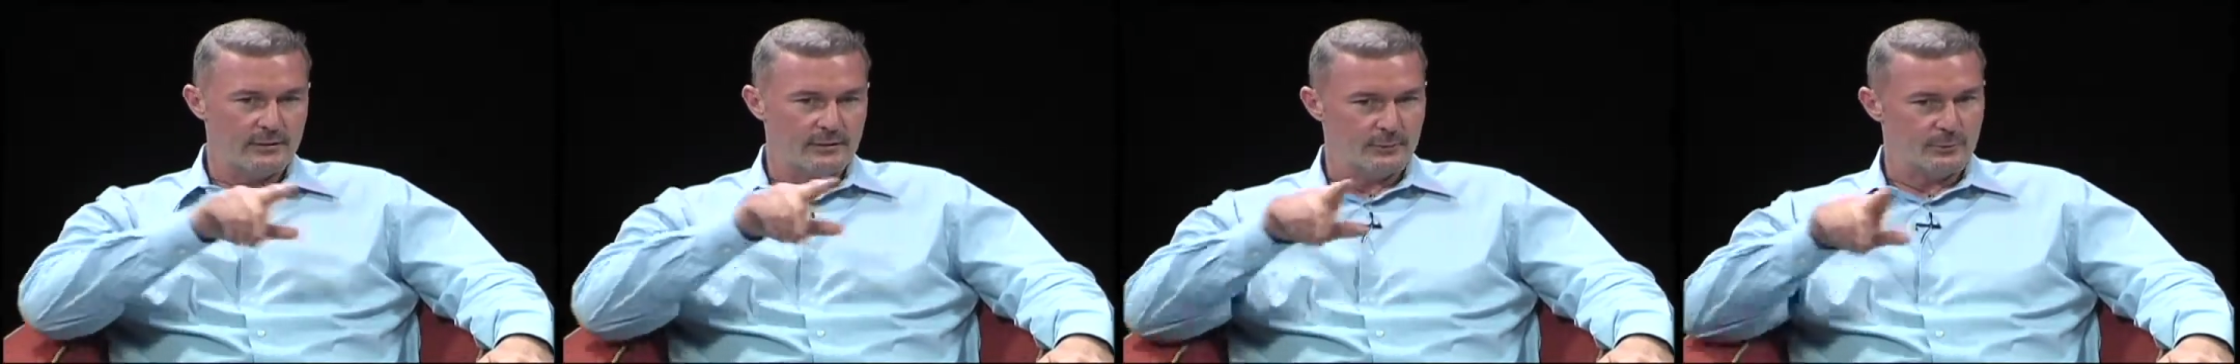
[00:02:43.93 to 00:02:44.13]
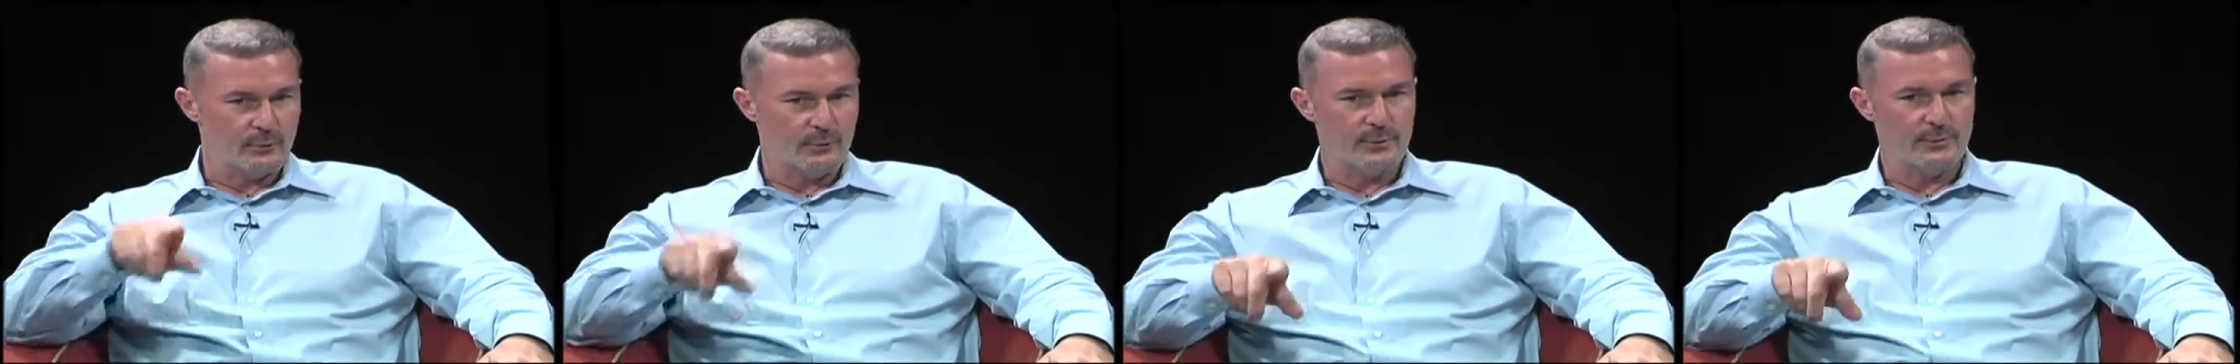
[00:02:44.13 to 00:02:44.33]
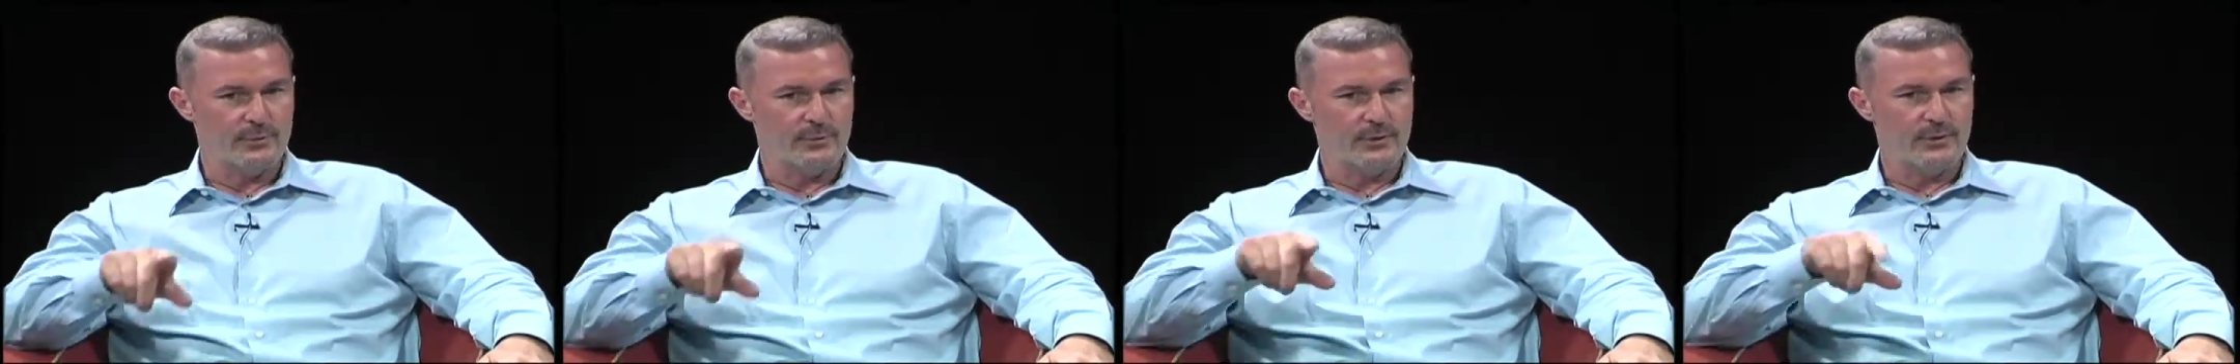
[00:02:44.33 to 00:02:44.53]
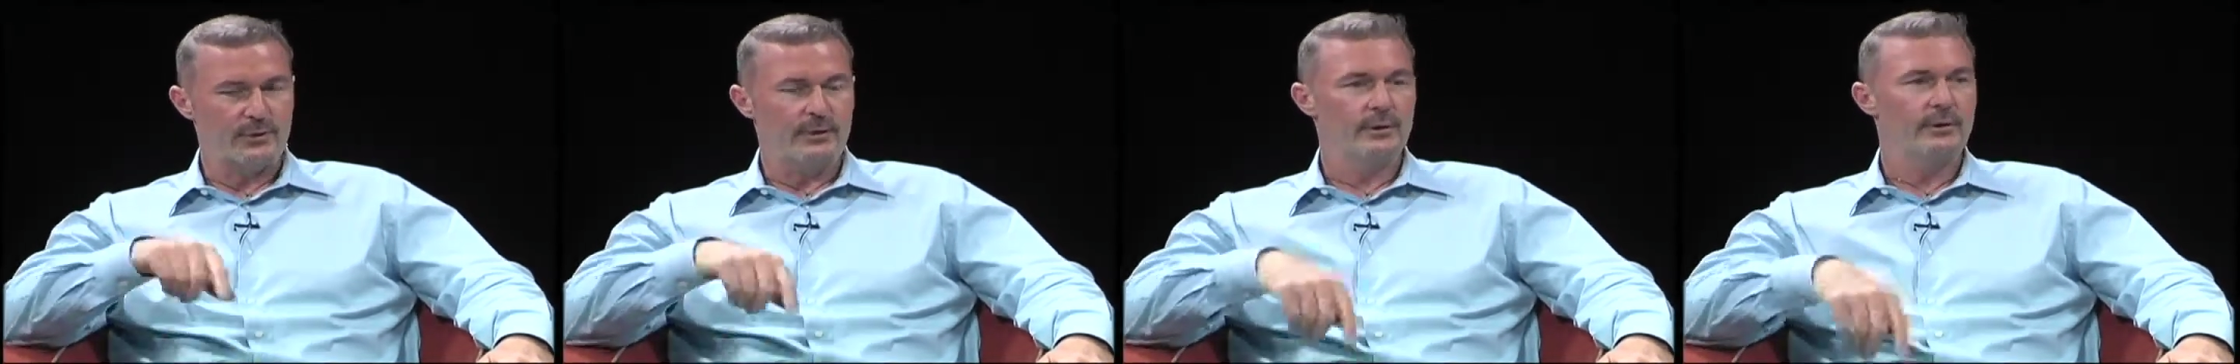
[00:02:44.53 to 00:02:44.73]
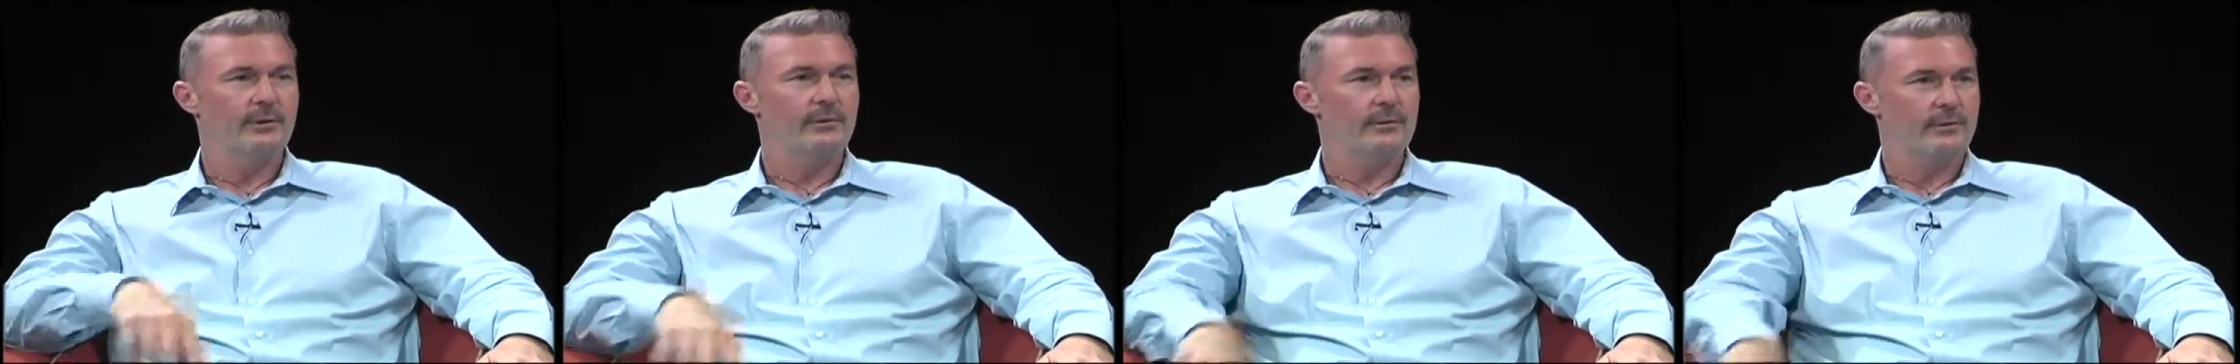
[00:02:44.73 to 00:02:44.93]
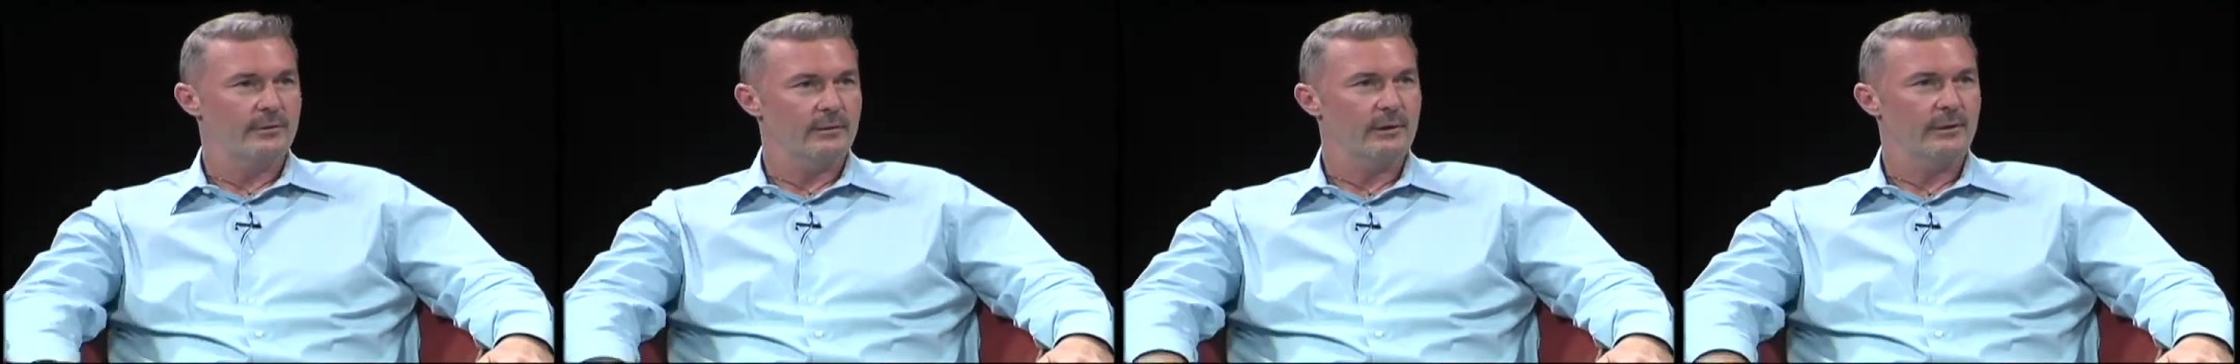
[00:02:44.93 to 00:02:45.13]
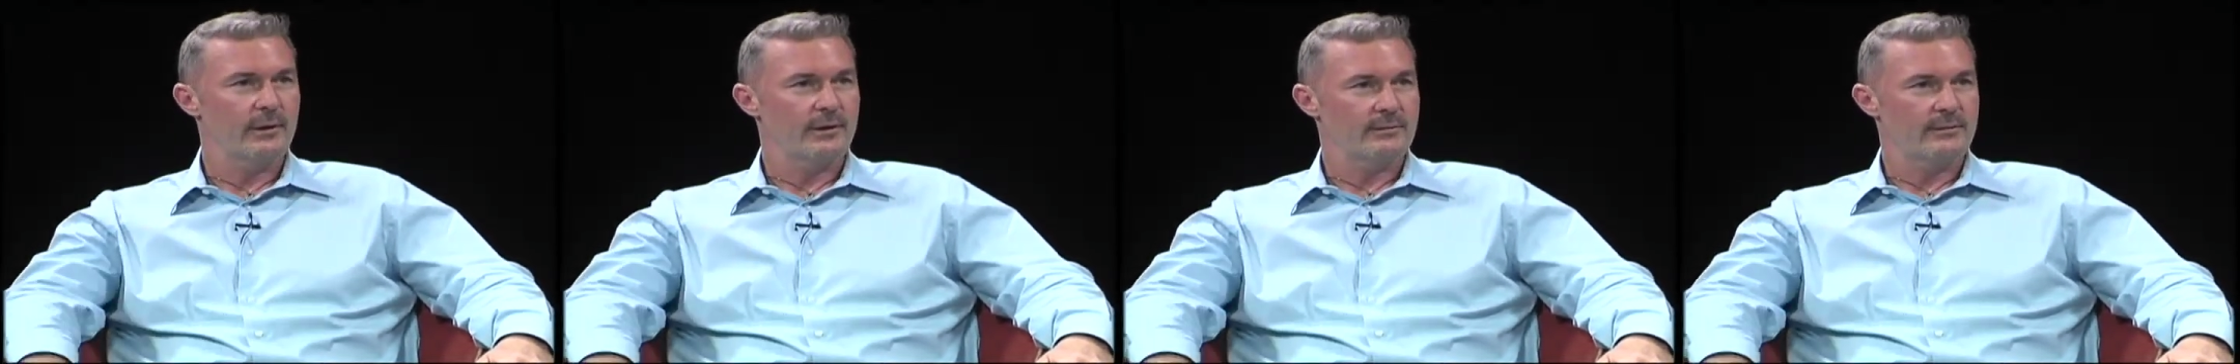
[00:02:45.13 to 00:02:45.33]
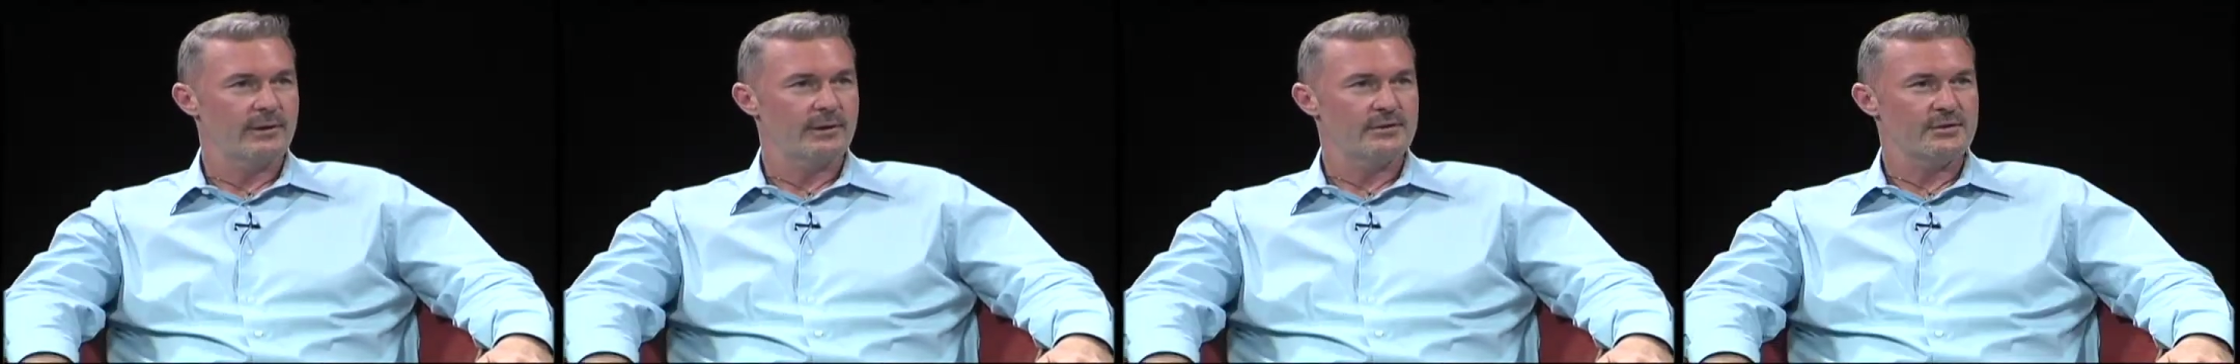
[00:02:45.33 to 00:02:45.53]
to point B a
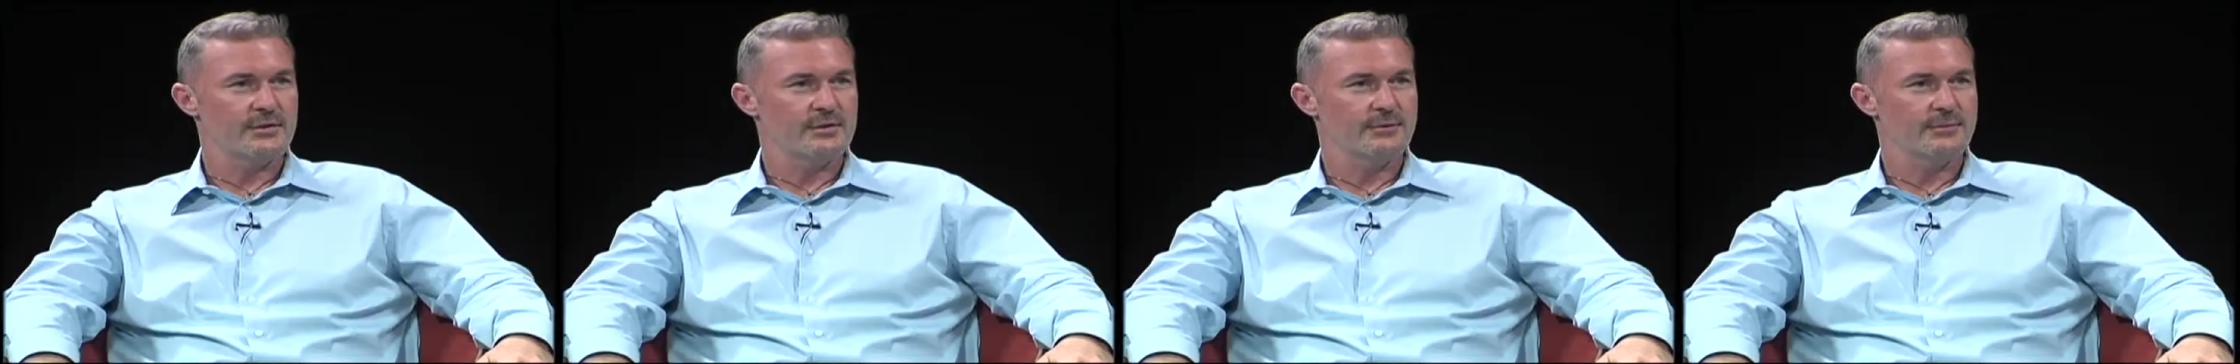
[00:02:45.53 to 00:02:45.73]
lot faster.